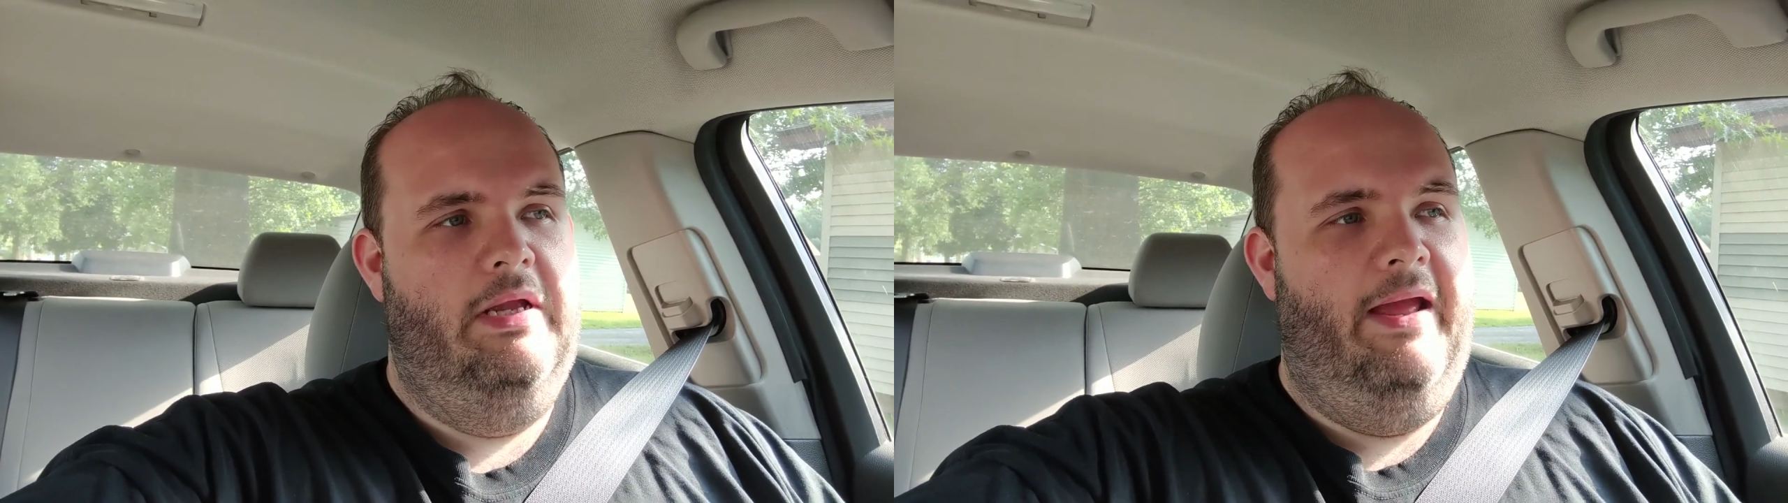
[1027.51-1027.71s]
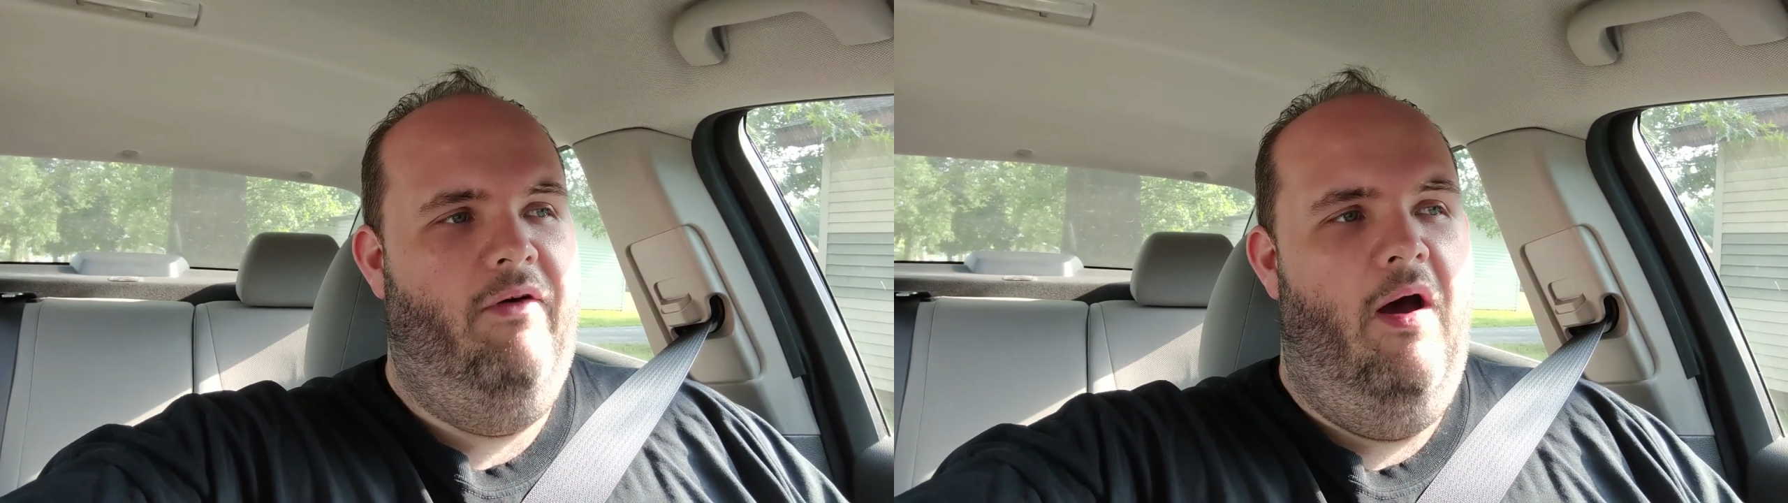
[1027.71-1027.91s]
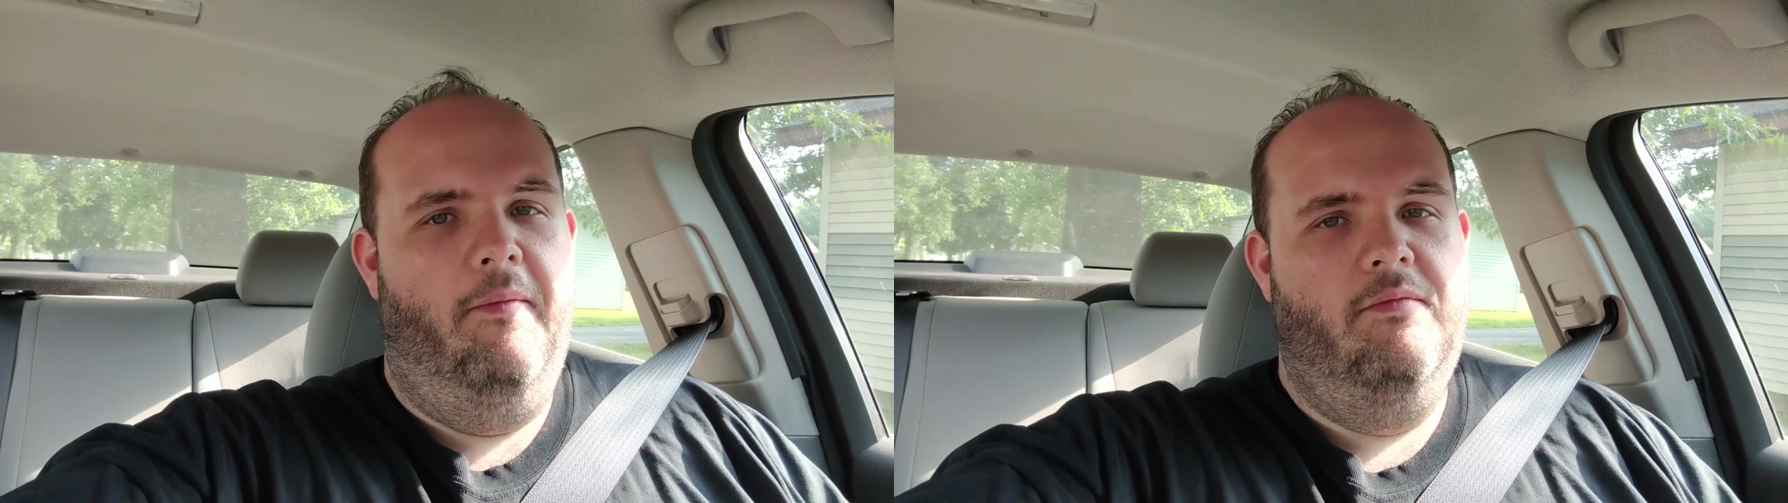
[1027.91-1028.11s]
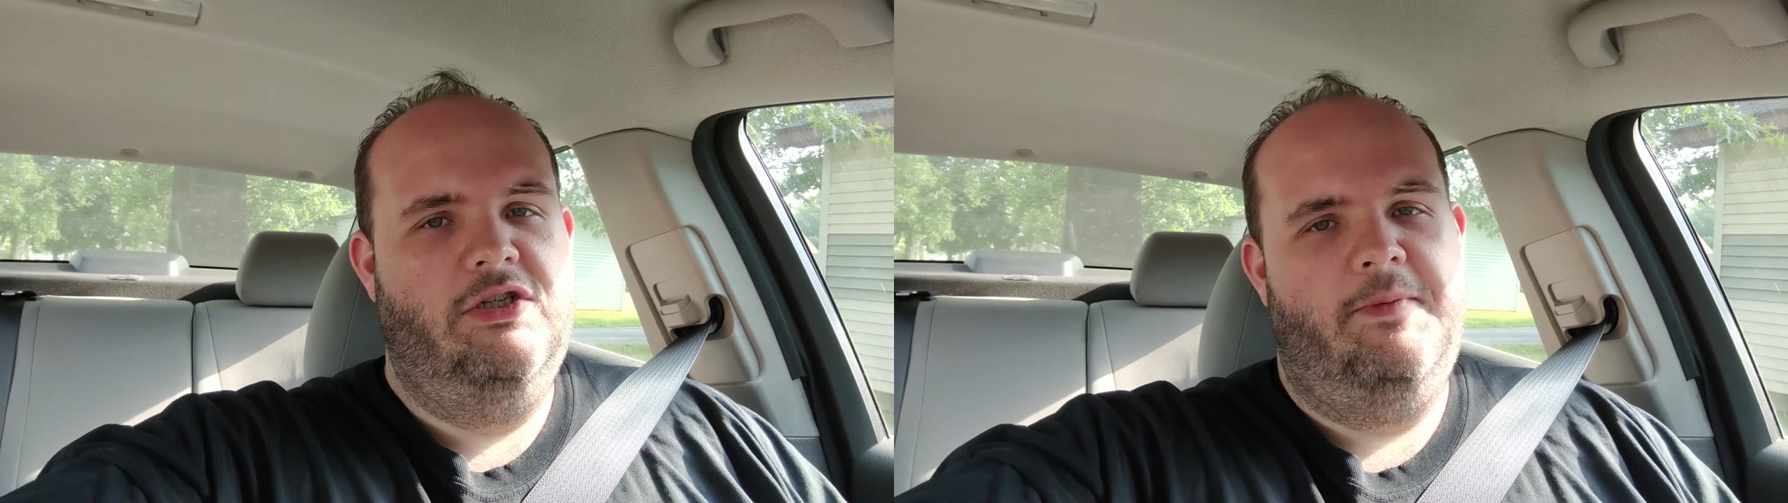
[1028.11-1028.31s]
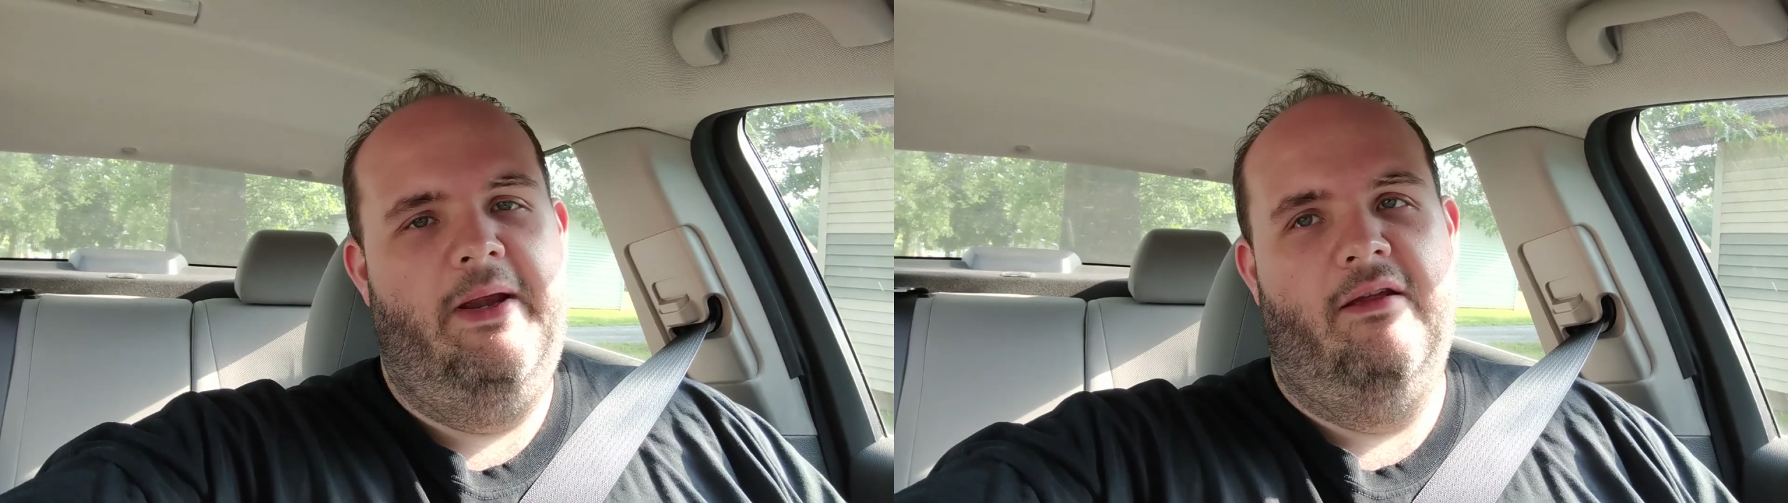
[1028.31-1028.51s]
give up
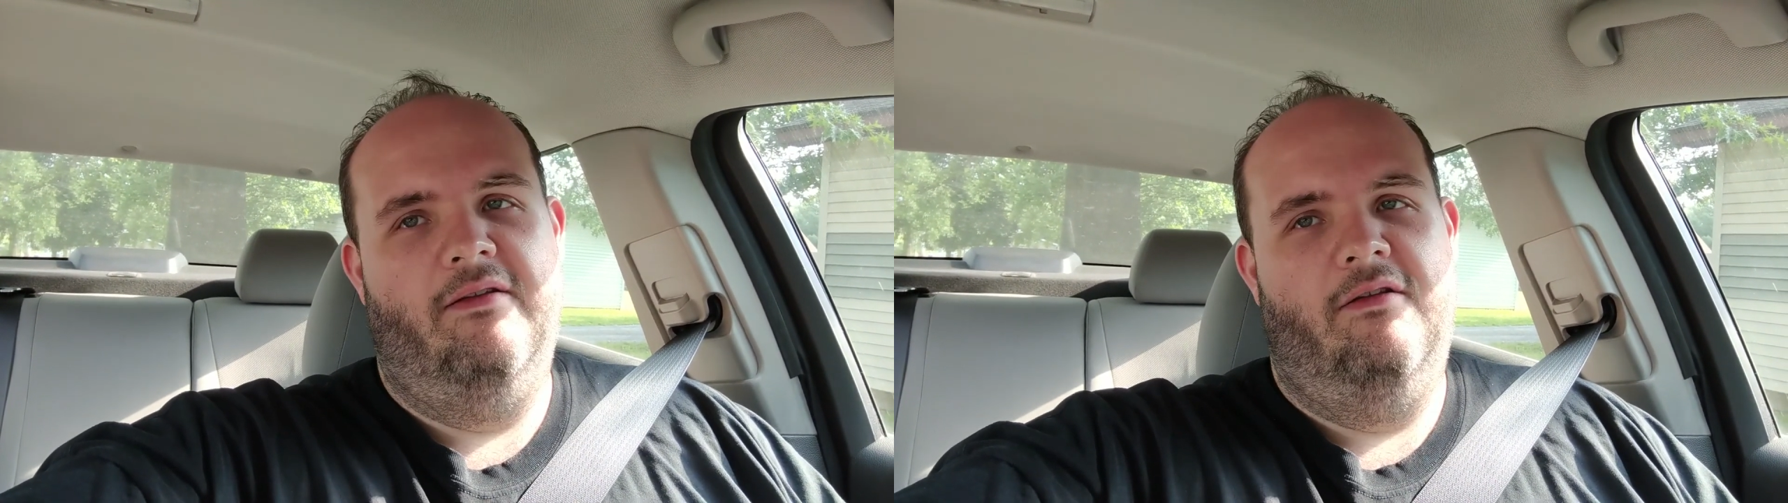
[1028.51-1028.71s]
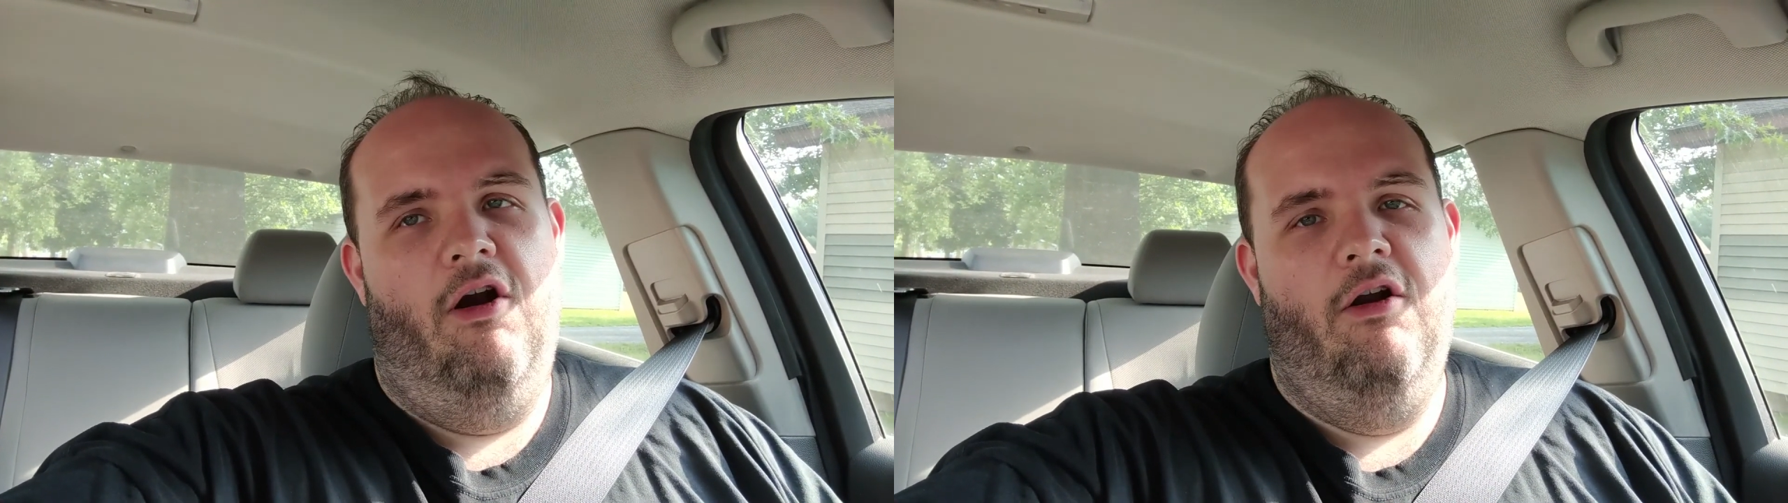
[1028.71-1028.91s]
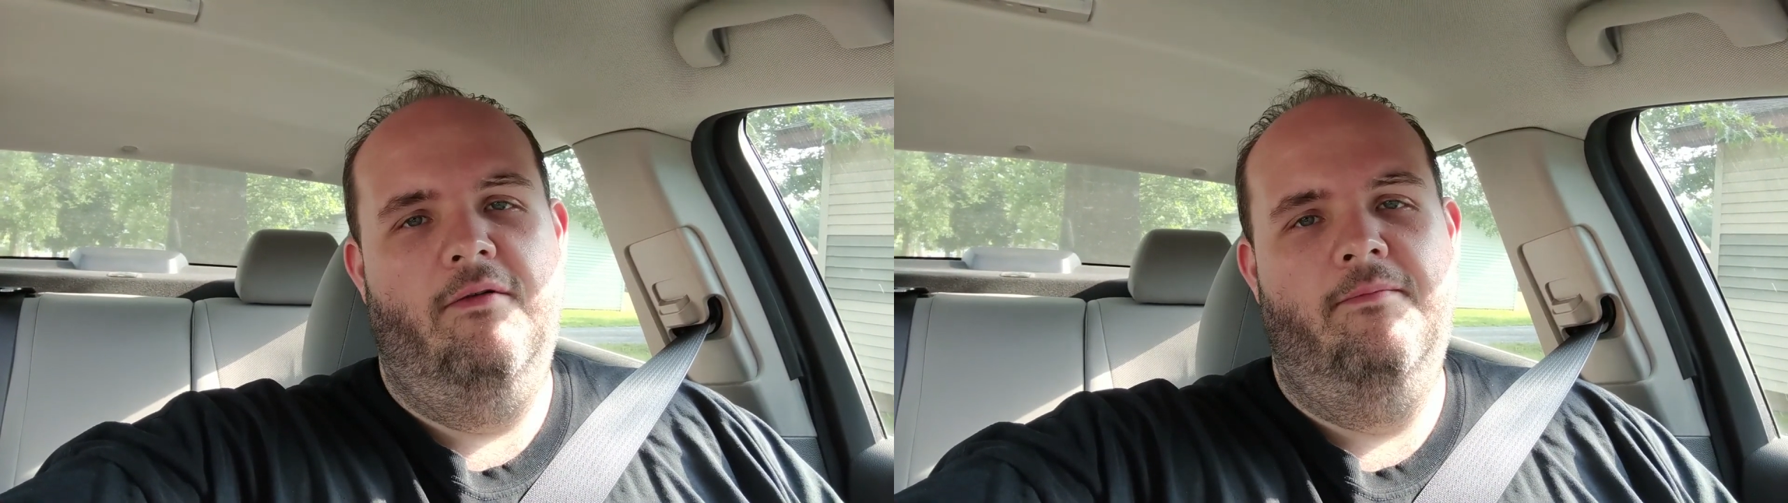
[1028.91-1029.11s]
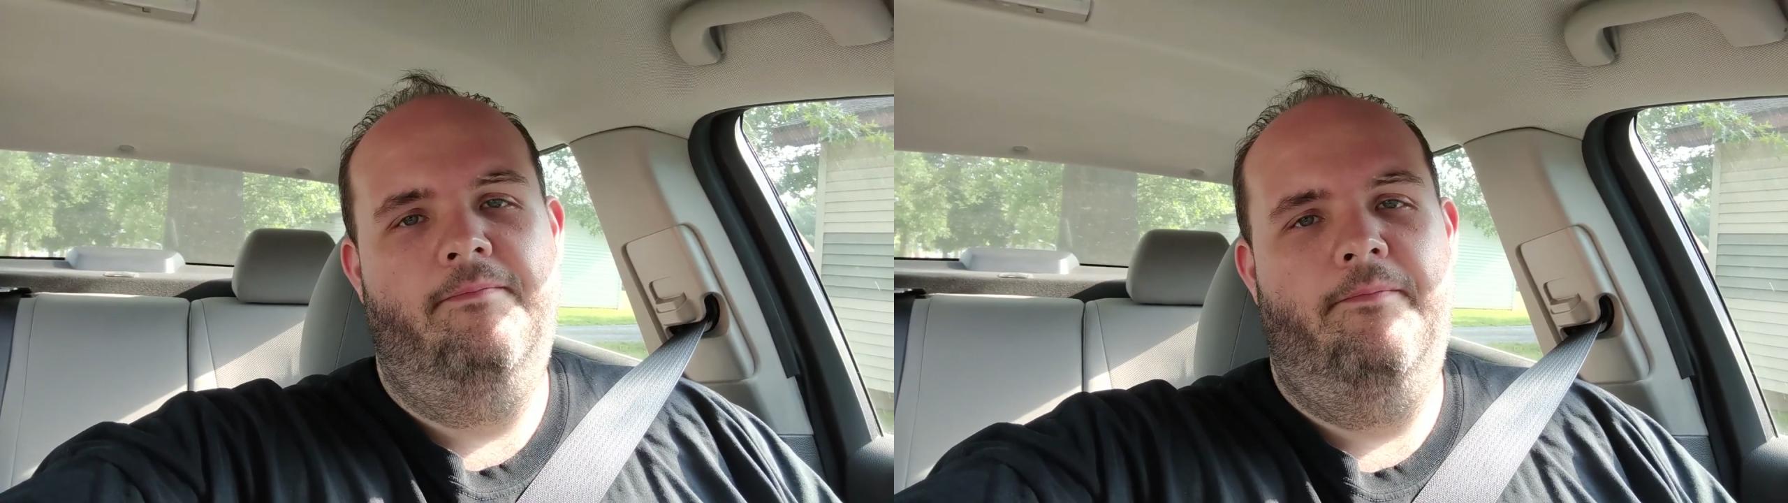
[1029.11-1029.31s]
just because it's hard.